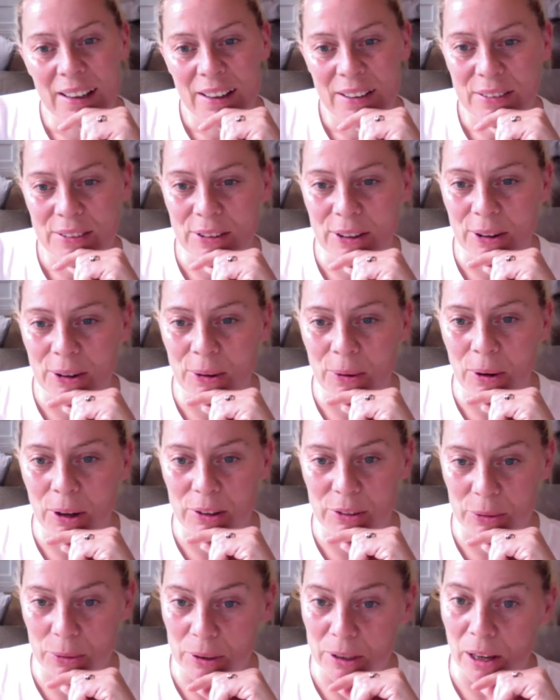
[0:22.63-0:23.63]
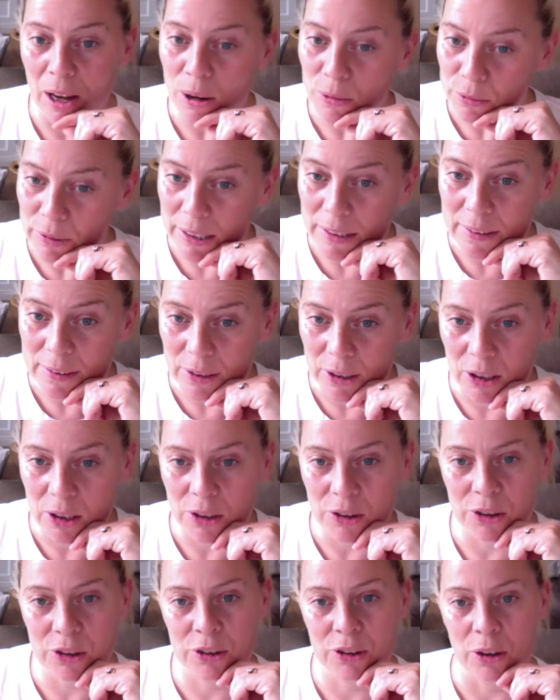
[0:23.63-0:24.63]
So I do a lot of
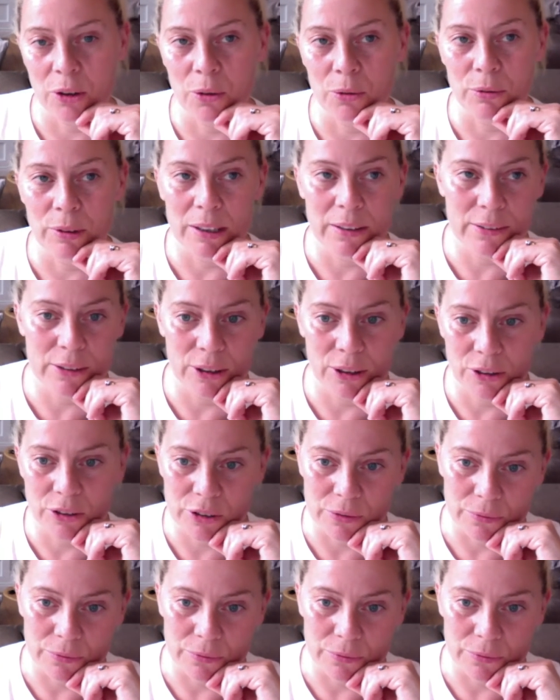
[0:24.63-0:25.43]
research. So research